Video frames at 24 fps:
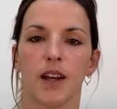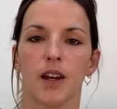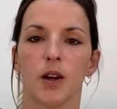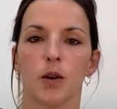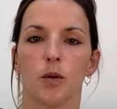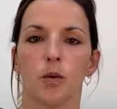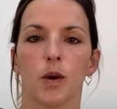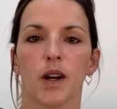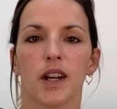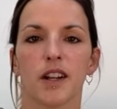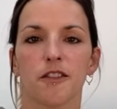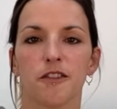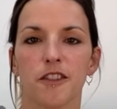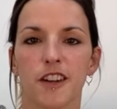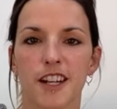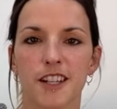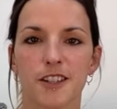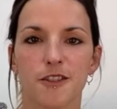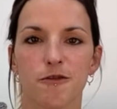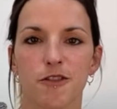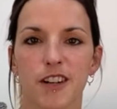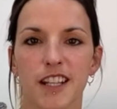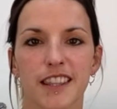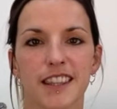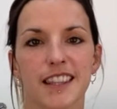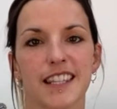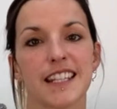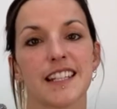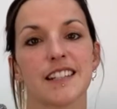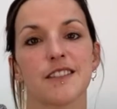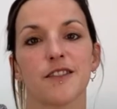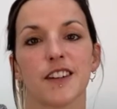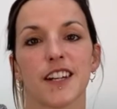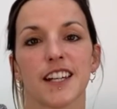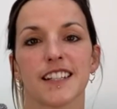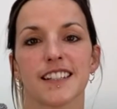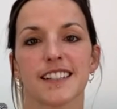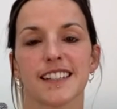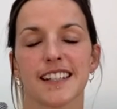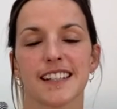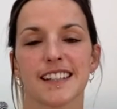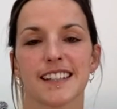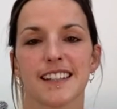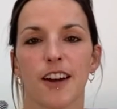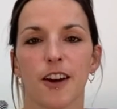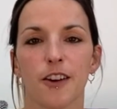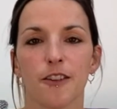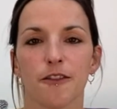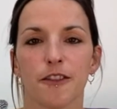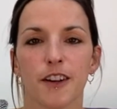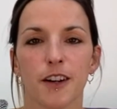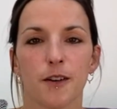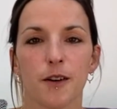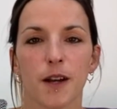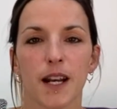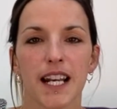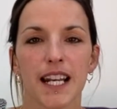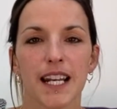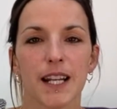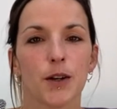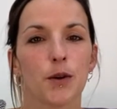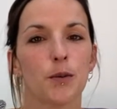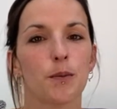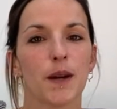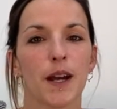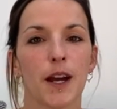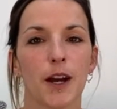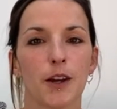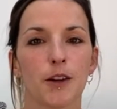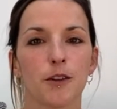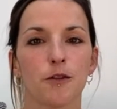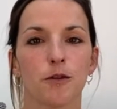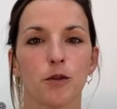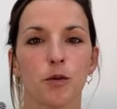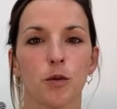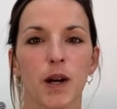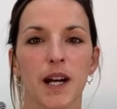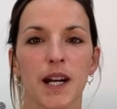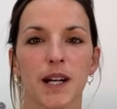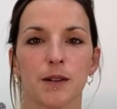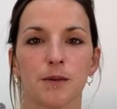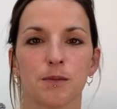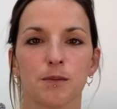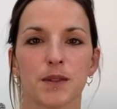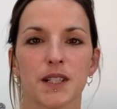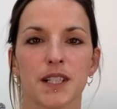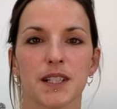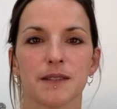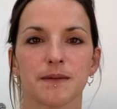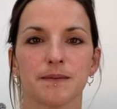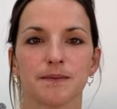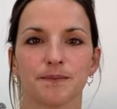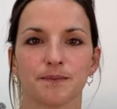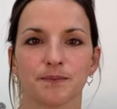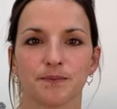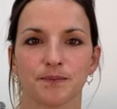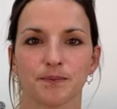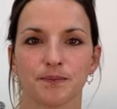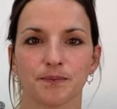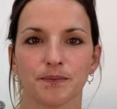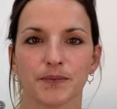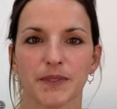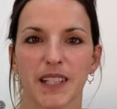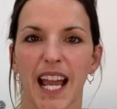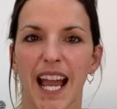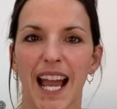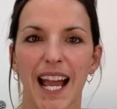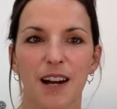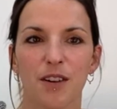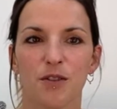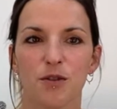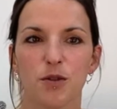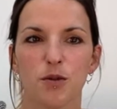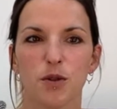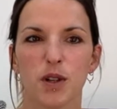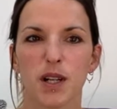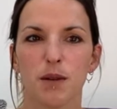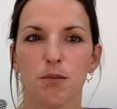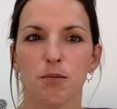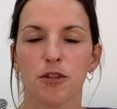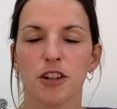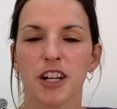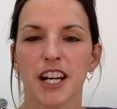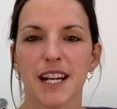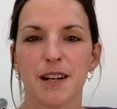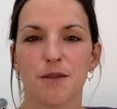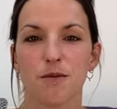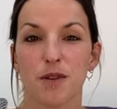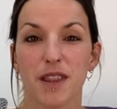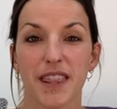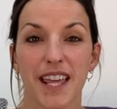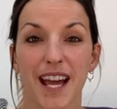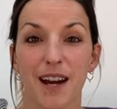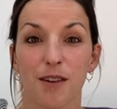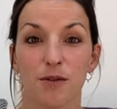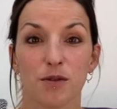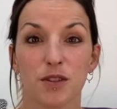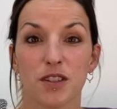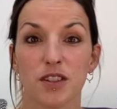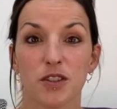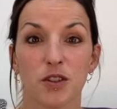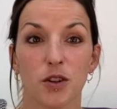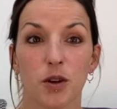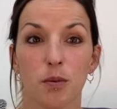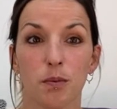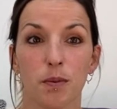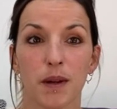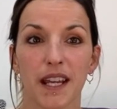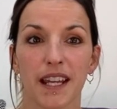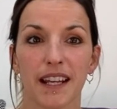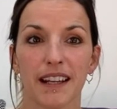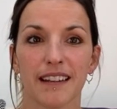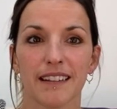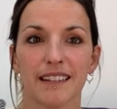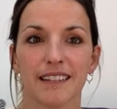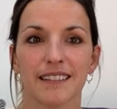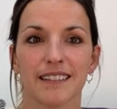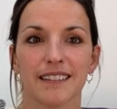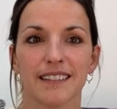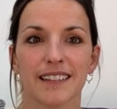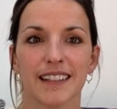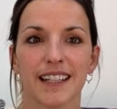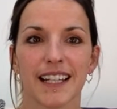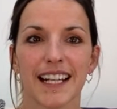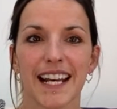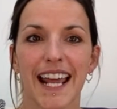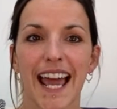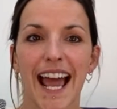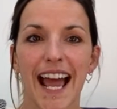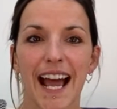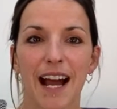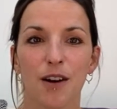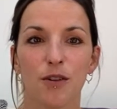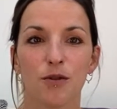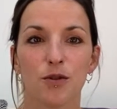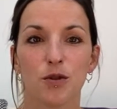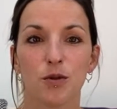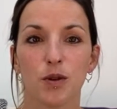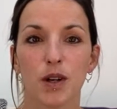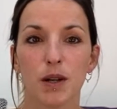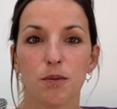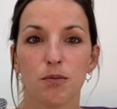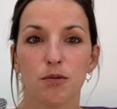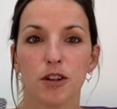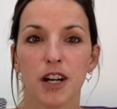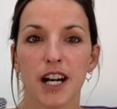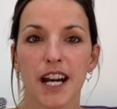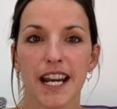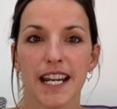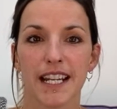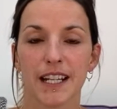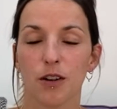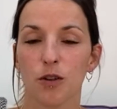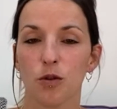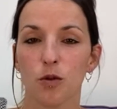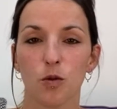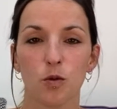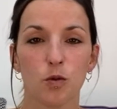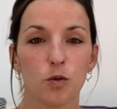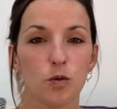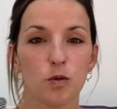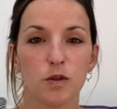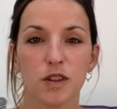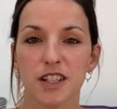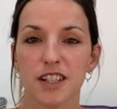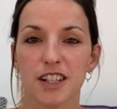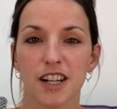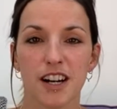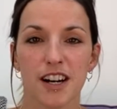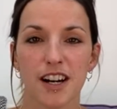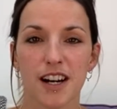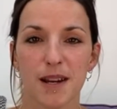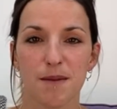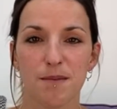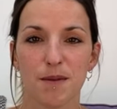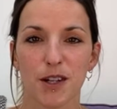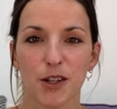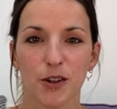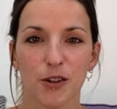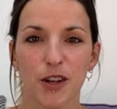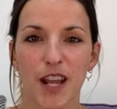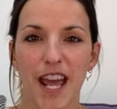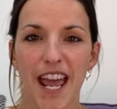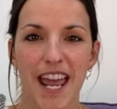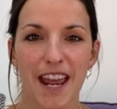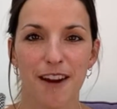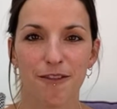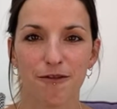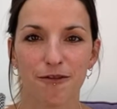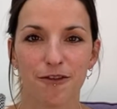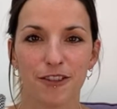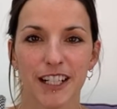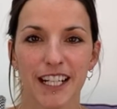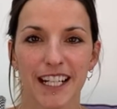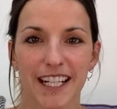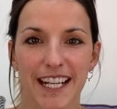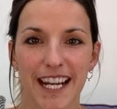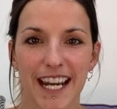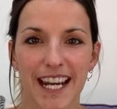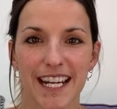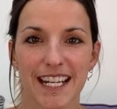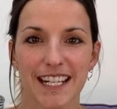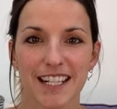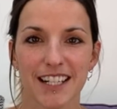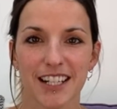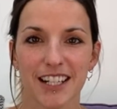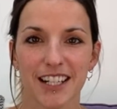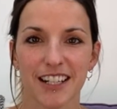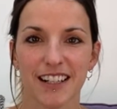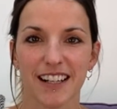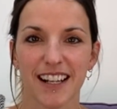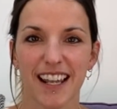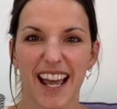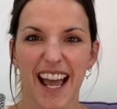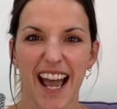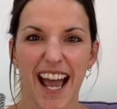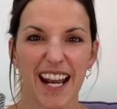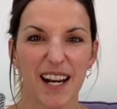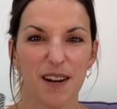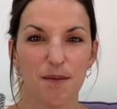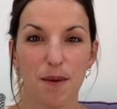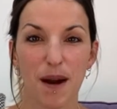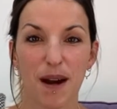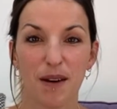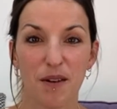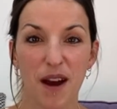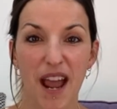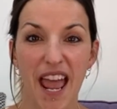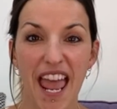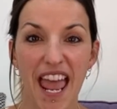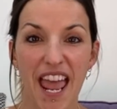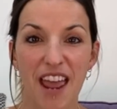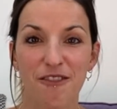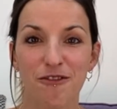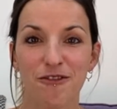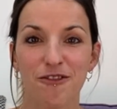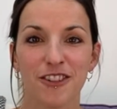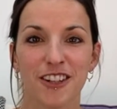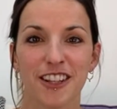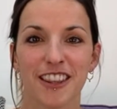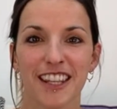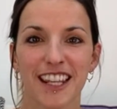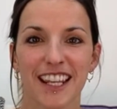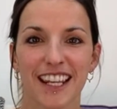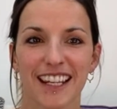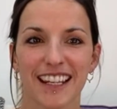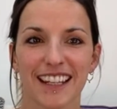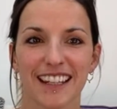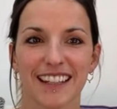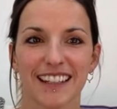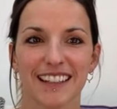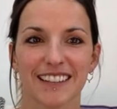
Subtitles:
When I first read these verses, I felt a little bit overwhelmed. How do I pray without stopping? And how do I pray all the time and on every occasion and about everything?